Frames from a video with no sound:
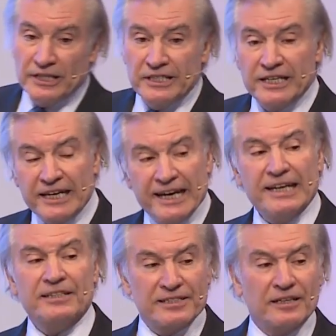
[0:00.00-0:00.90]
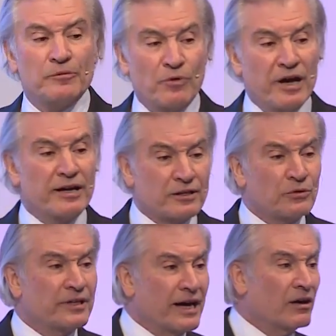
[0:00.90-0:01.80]
You can't sell a product
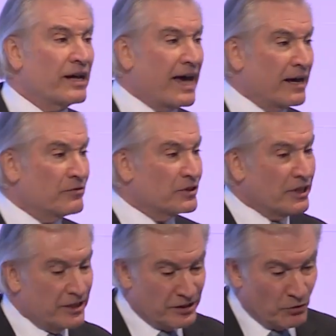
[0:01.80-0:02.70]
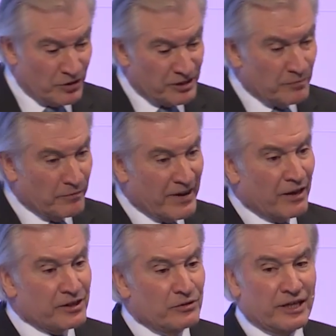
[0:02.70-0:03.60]
without advertising it with some
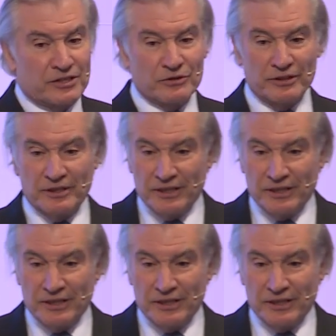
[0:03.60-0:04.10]
value next to it.